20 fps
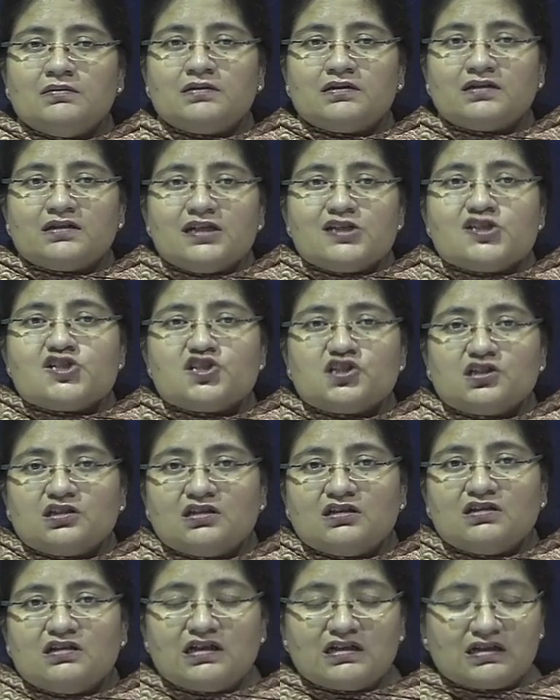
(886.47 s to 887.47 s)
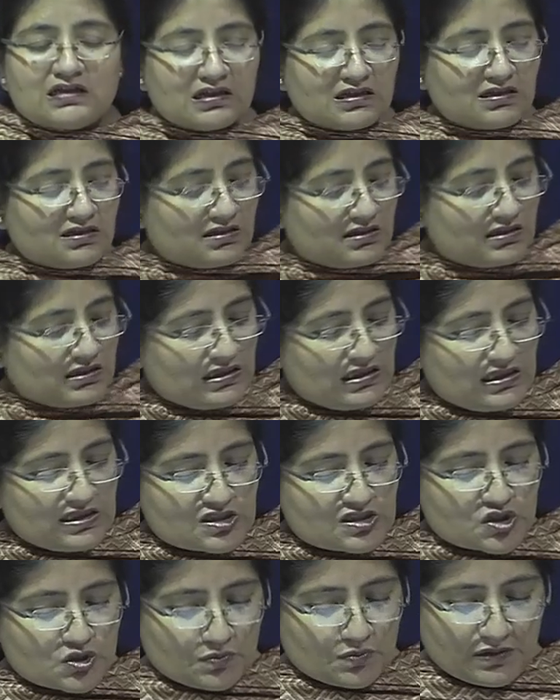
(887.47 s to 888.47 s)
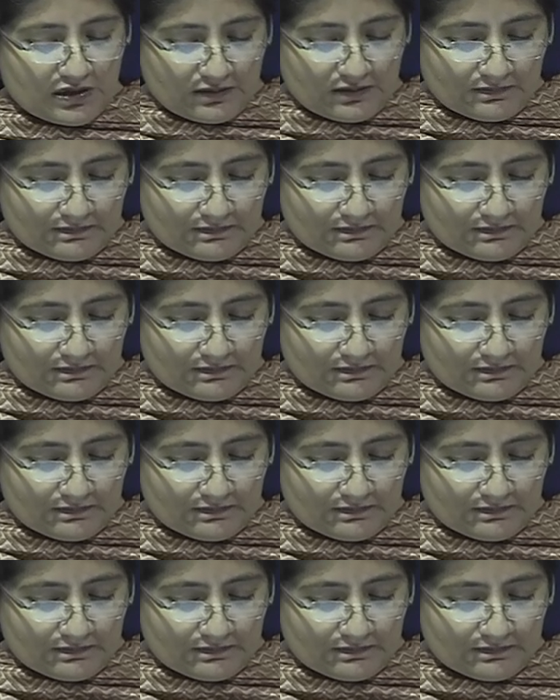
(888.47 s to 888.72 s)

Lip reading: rich the data needs to be.